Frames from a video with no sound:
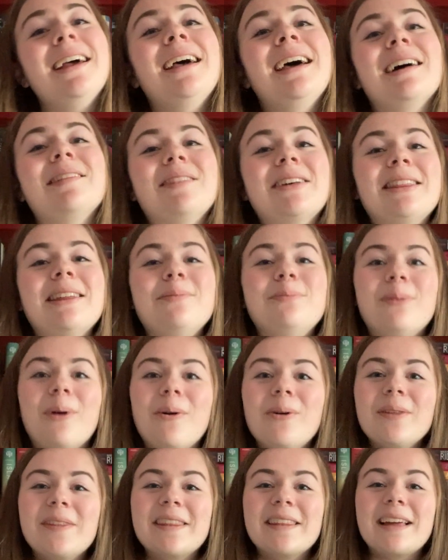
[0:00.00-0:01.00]
And like, they
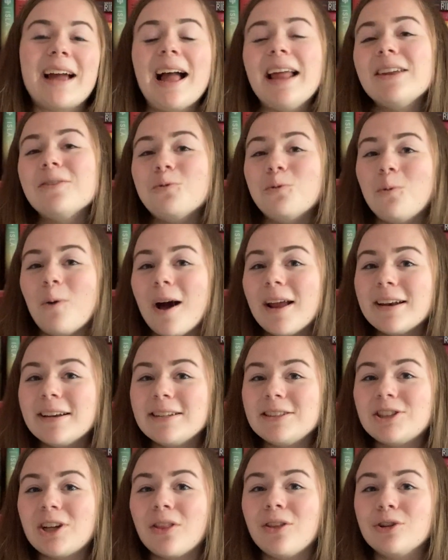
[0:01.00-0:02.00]
both kind of wanted
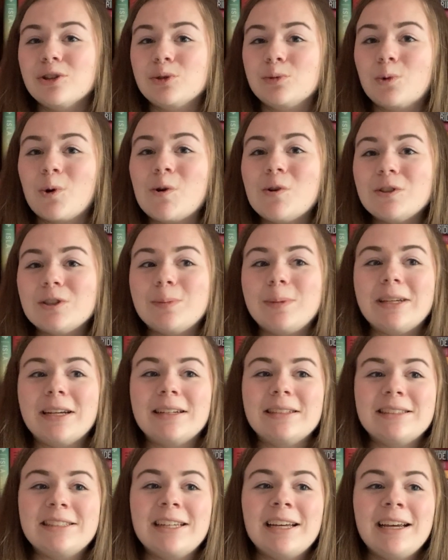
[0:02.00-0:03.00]
each other's roles
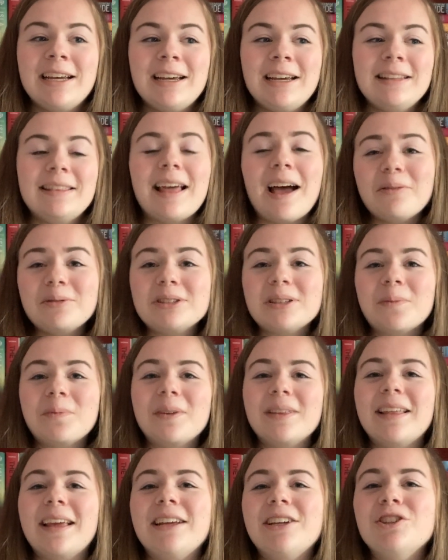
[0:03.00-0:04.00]
because that was something
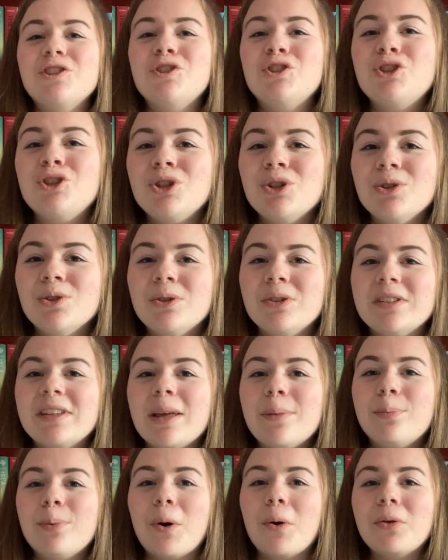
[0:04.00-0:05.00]
they could choose. They
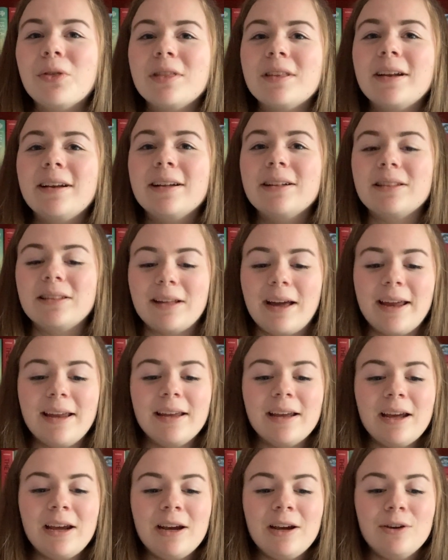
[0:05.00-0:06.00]
both didn't like
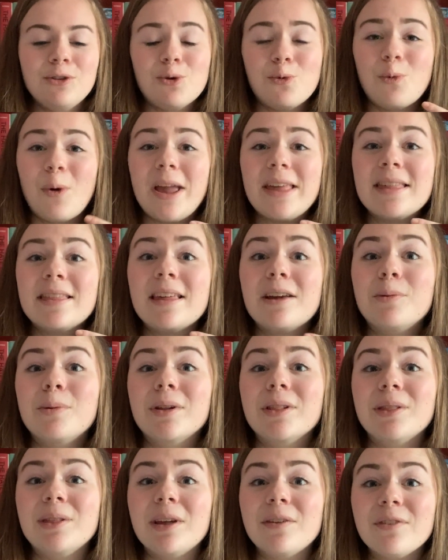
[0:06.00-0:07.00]
the way that they were
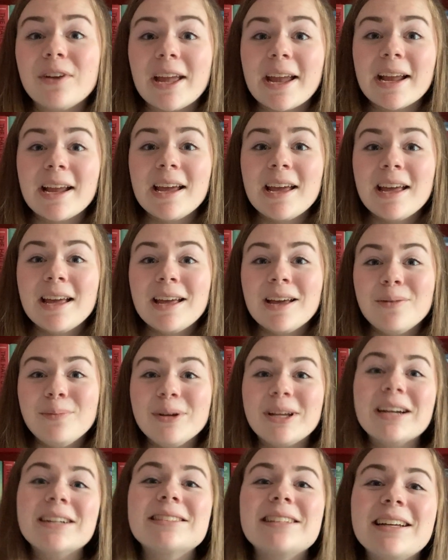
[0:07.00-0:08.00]
living
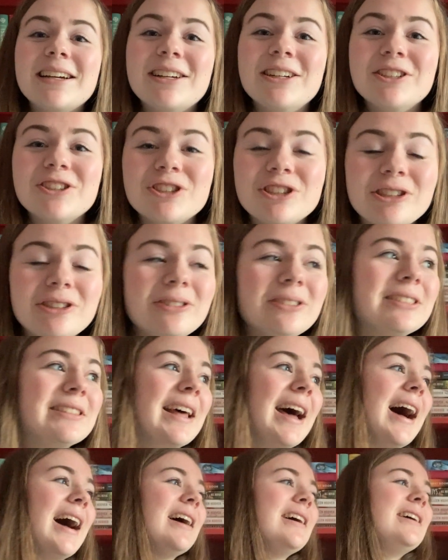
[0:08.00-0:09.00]
because they couldn't choose
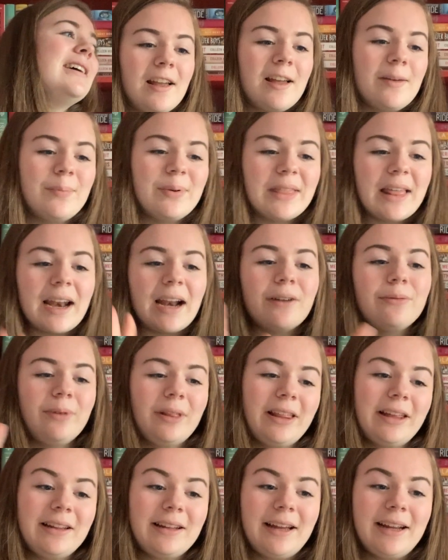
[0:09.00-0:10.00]
that. But then I
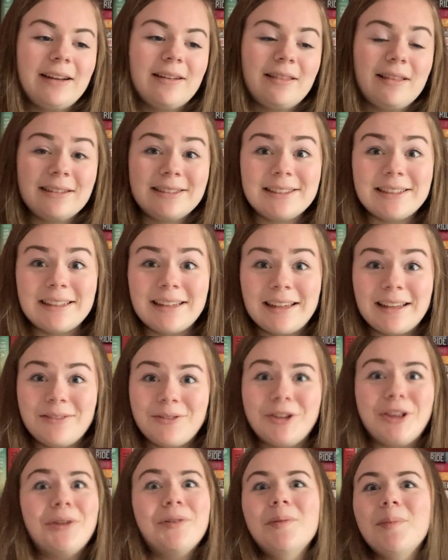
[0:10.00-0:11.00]
really liked the scene
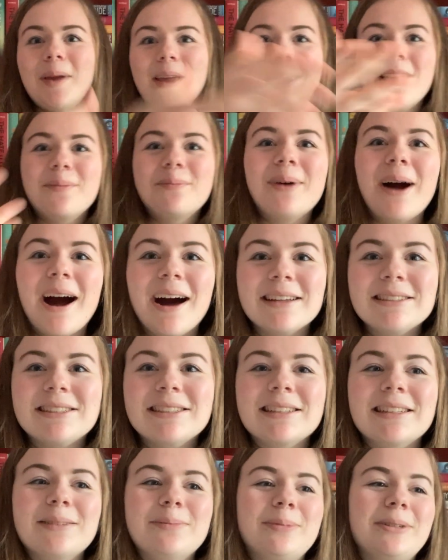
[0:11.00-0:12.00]
when they were making pasta.
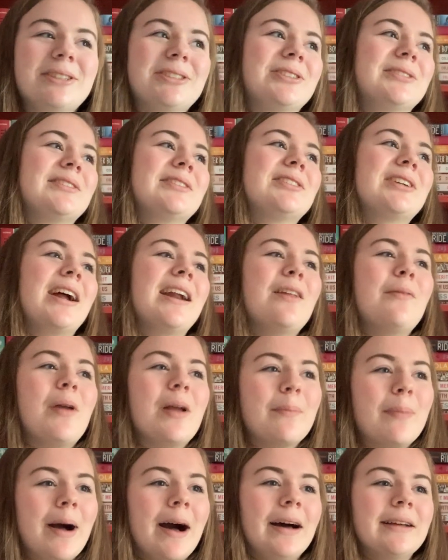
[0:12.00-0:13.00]
Like, Beatrice was trying to
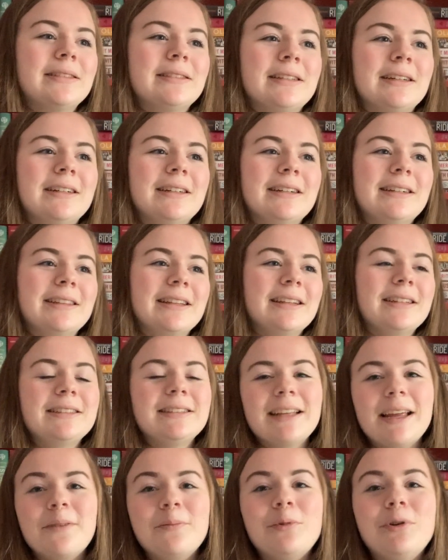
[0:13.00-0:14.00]
make pasta, and like
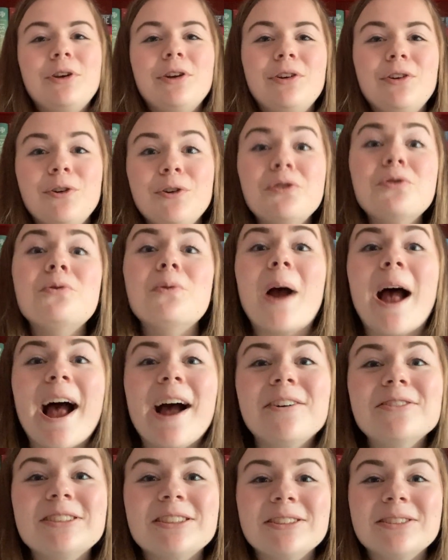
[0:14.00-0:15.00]
Sam knew
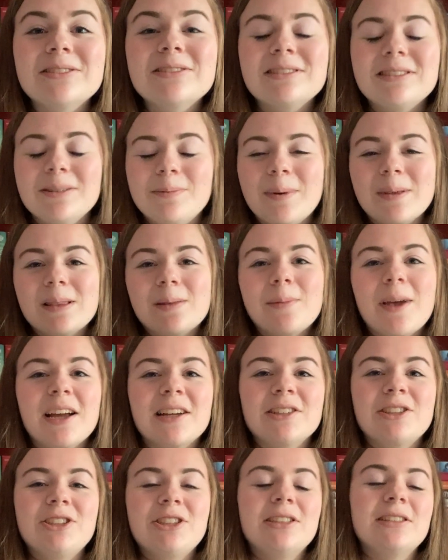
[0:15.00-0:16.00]
how to make the mac
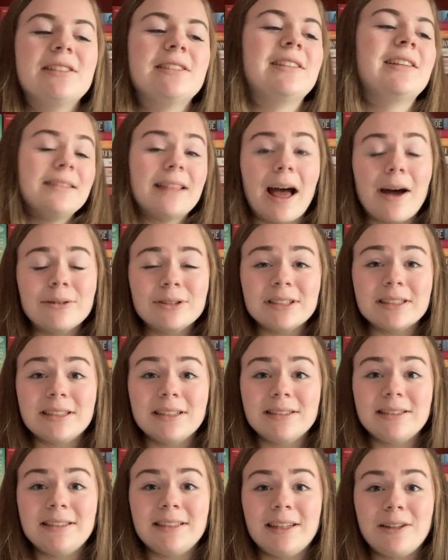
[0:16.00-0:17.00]
and cheese. That was a
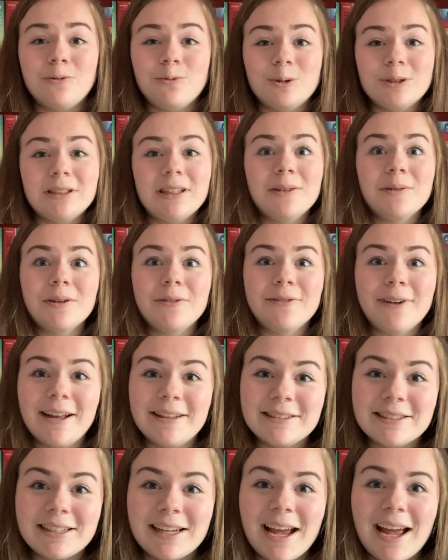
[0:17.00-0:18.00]
good scene once they were
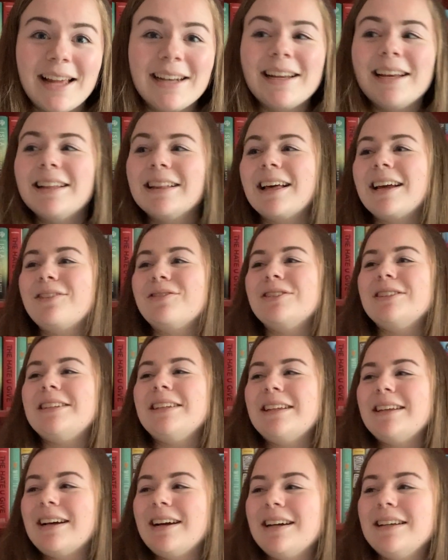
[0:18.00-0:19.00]
friends again. And like when
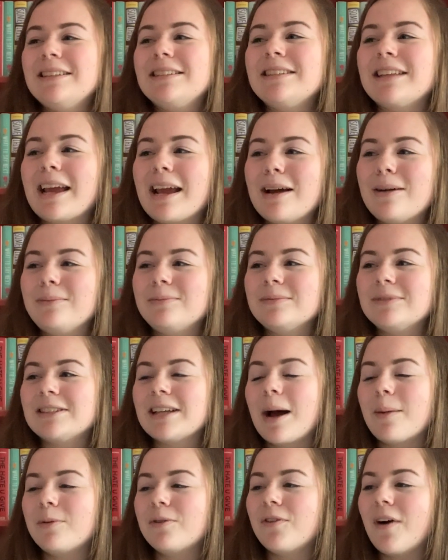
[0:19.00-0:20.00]
Nina and Sam
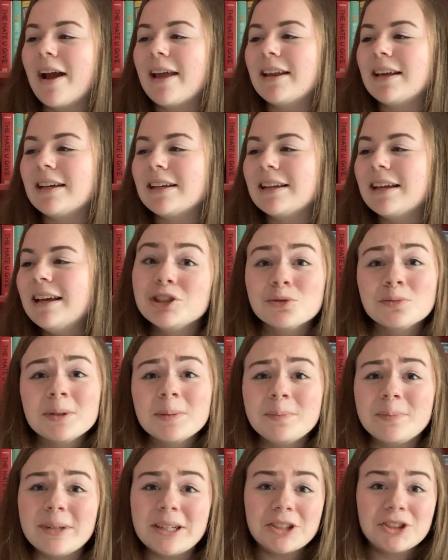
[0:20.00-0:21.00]
stopped fighting. You
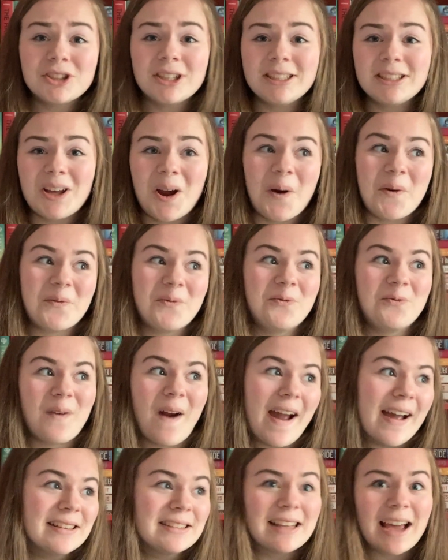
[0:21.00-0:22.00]
and Beatrice are
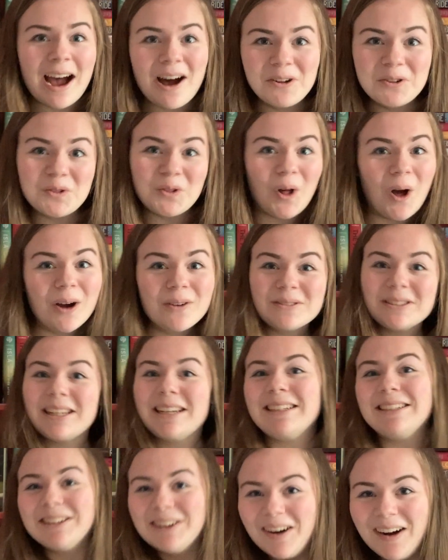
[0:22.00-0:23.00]
friends? How long was I
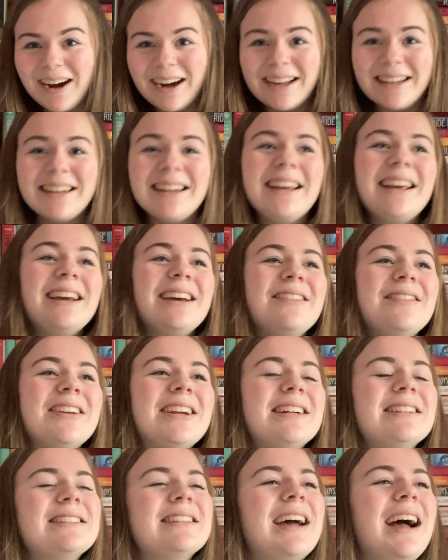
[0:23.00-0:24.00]
gone?
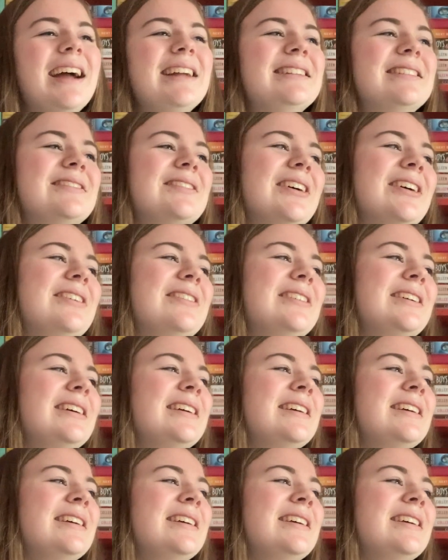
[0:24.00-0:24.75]
Because I don't know.